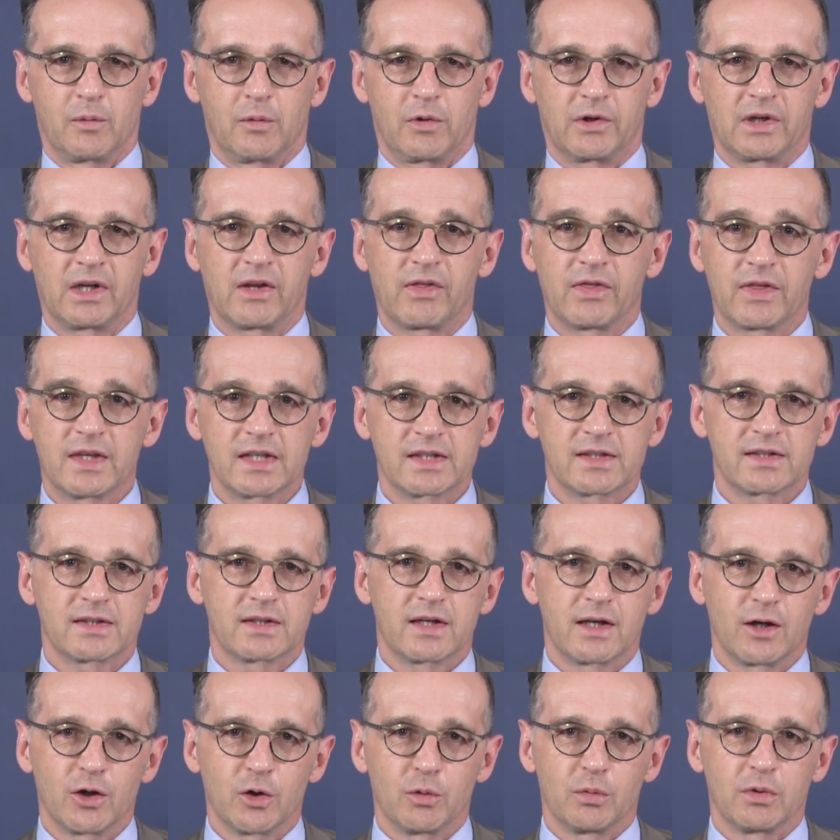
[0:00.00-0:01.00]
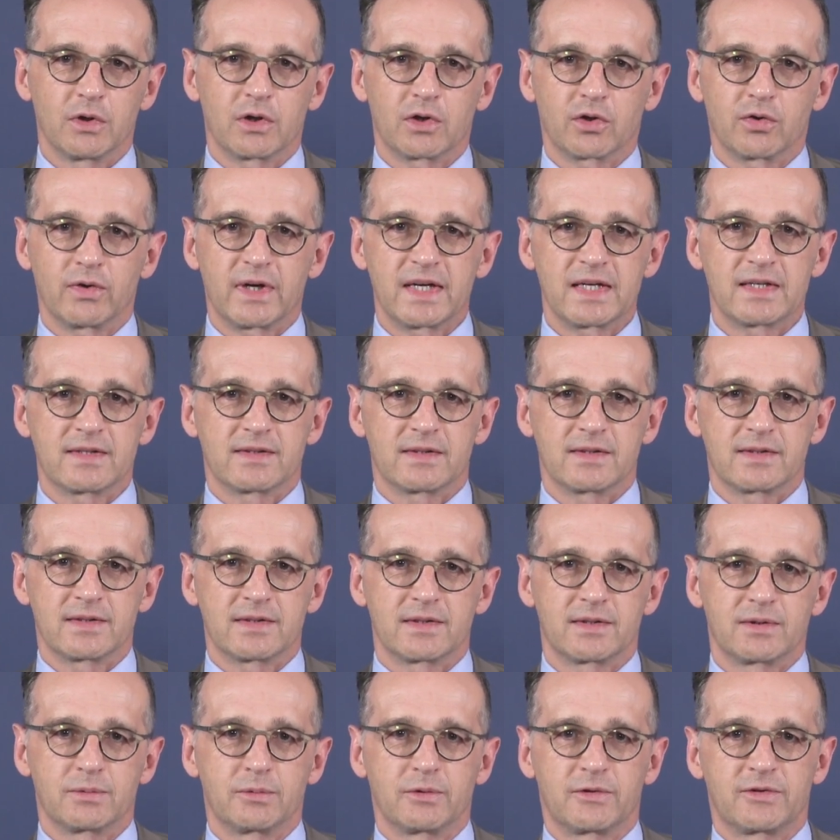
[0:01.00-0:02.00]
But in this global
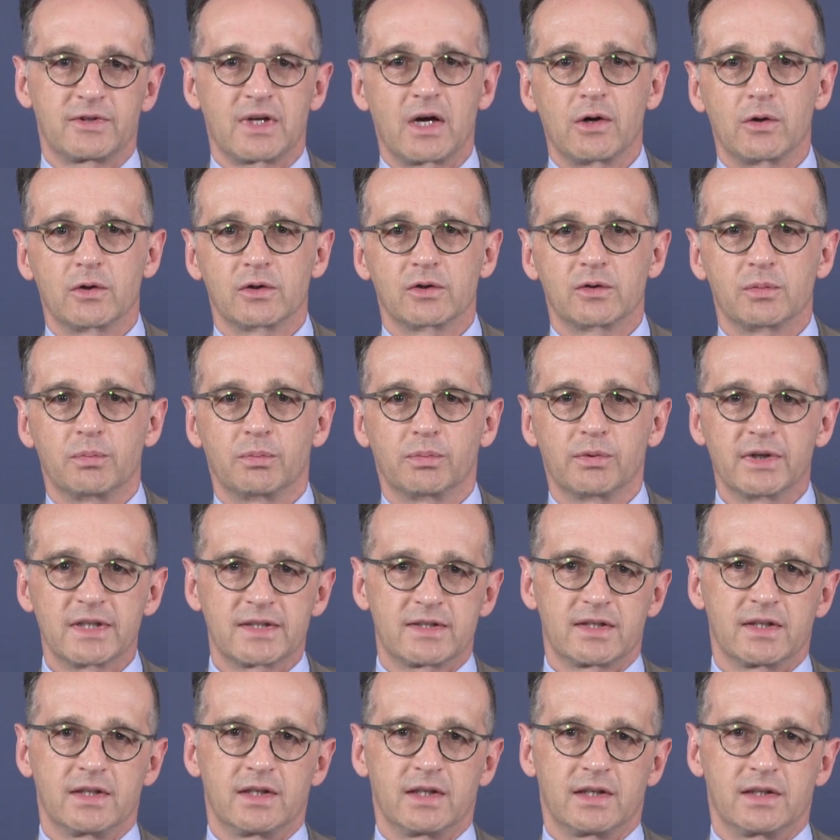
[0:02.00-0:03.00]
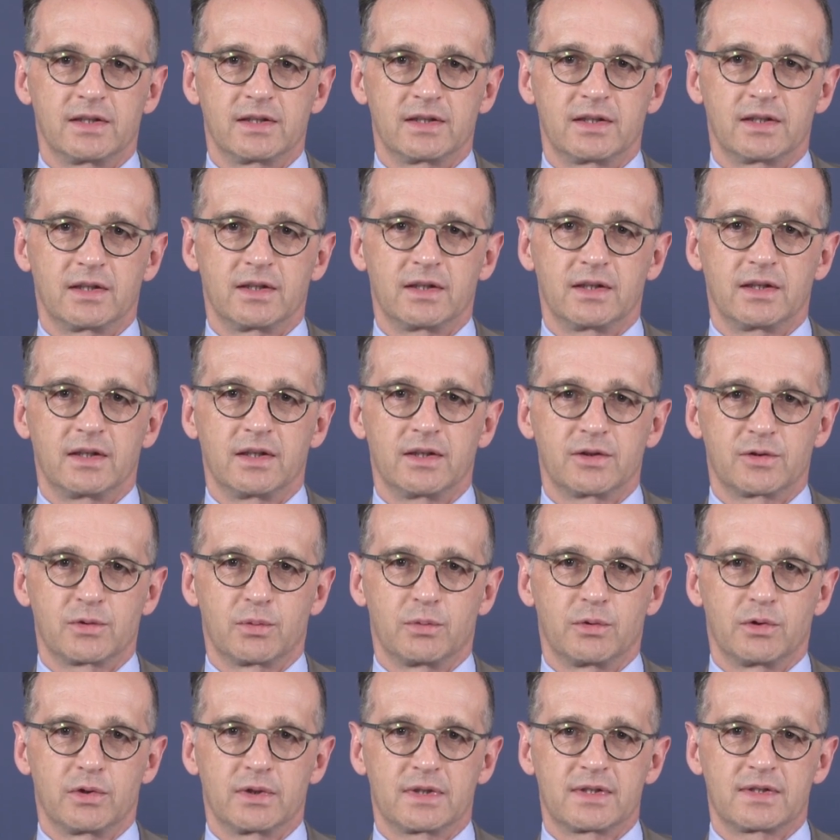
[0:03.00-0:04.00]
crisis without precedent,
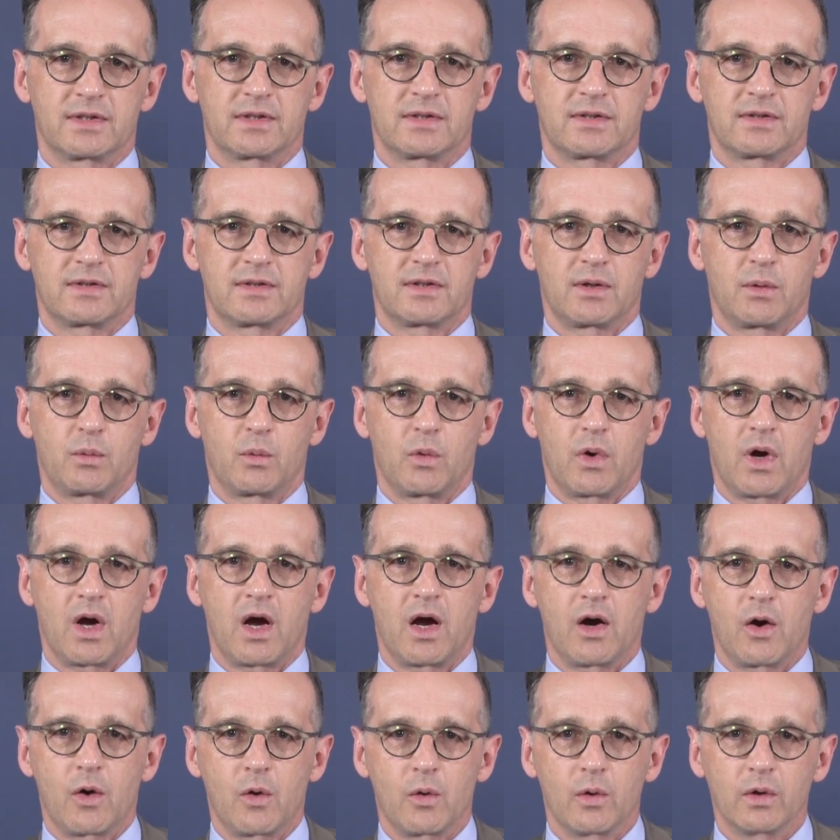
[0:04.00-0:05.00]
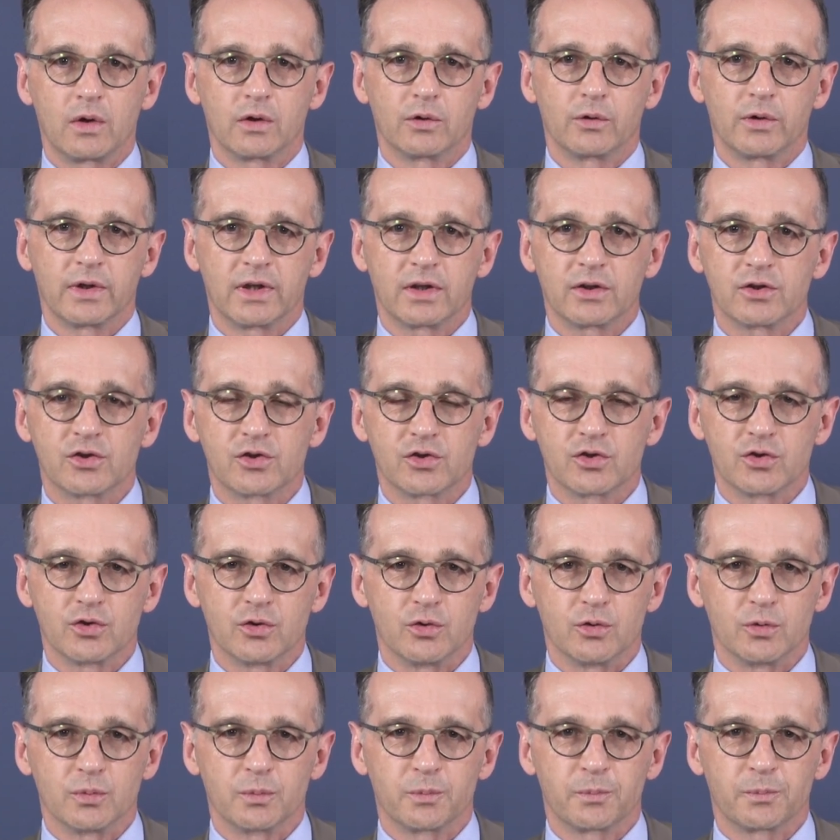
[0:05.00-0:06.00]
his words somehow ring
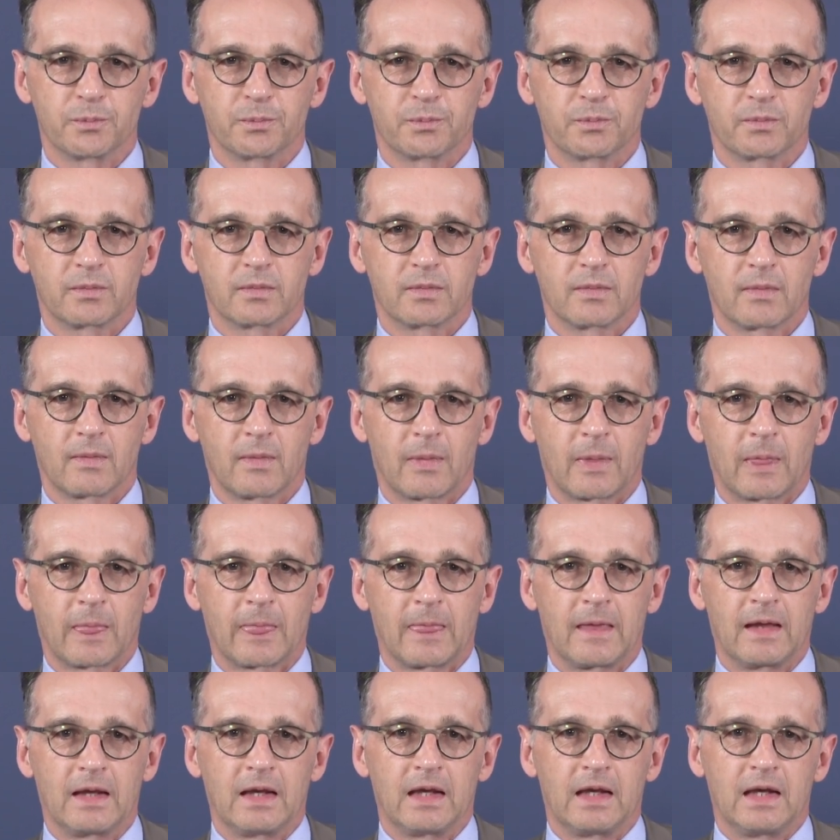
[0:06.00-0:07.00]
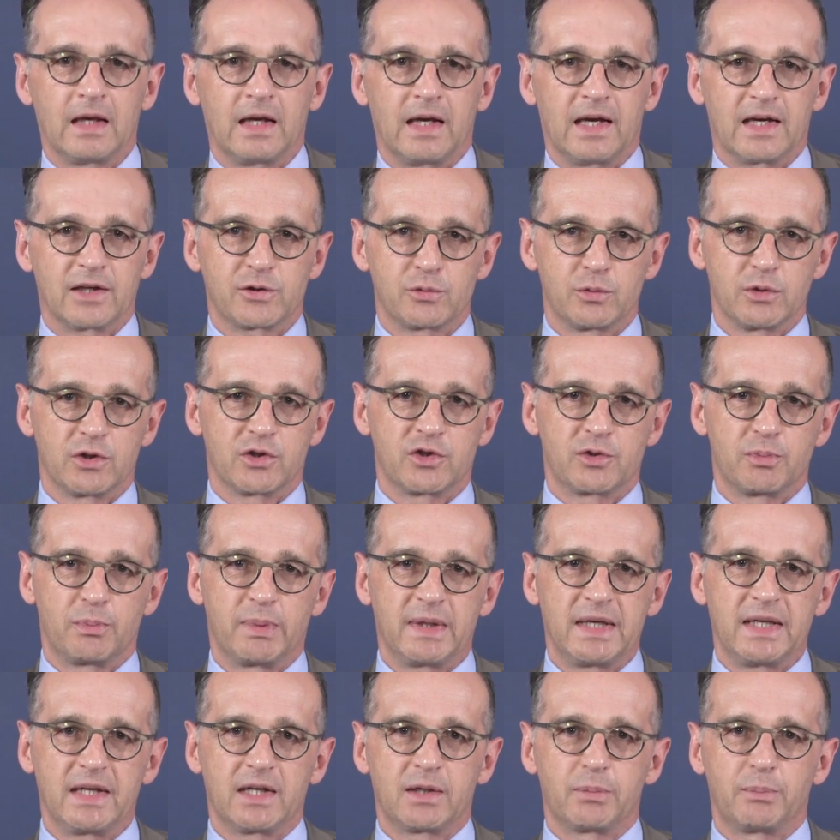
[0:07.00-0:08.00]
true. As we
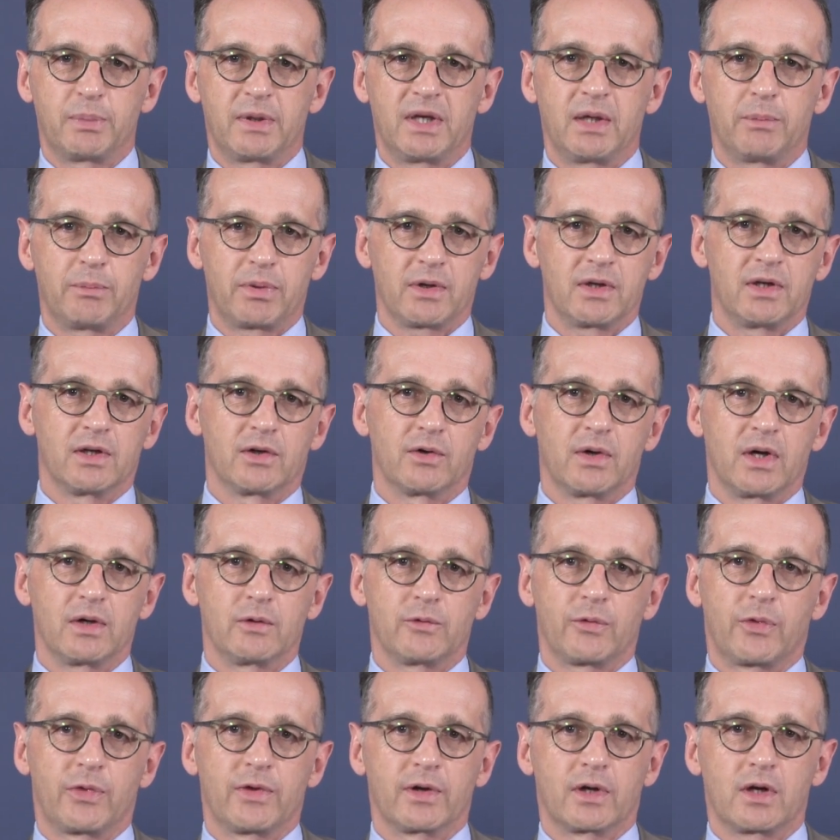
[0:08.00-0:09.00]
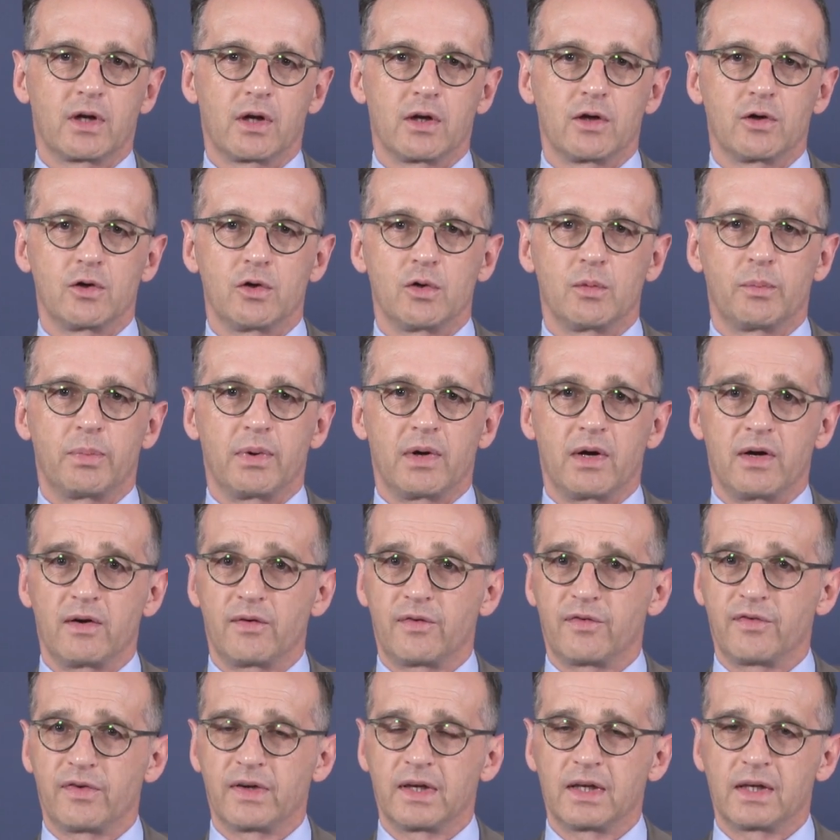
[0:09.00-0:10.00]
speak, people around the globe
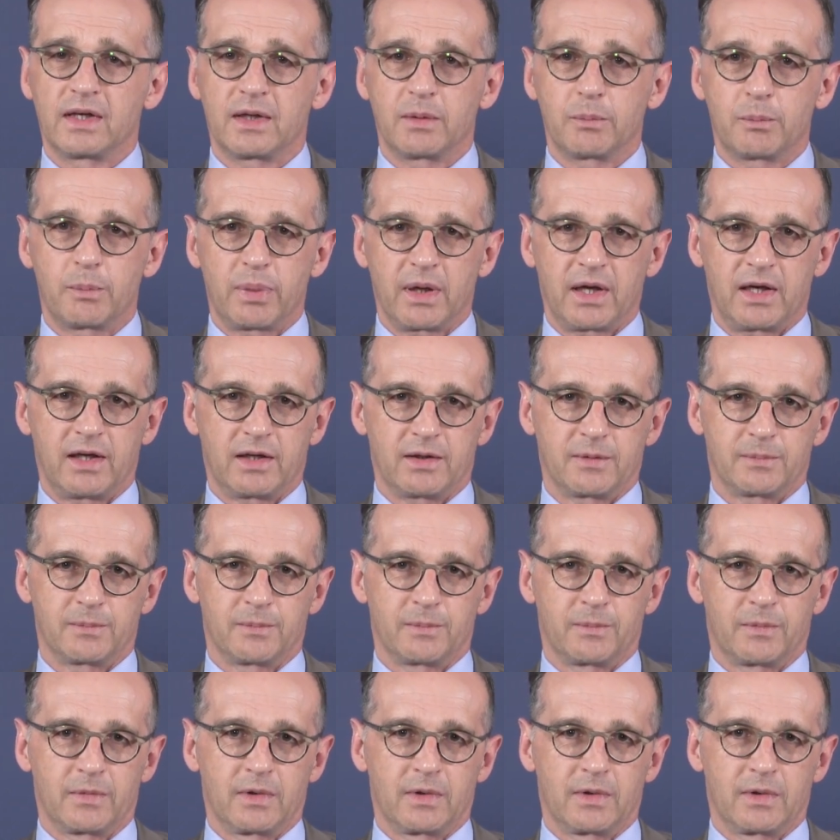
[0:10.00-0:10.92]
are feeling pain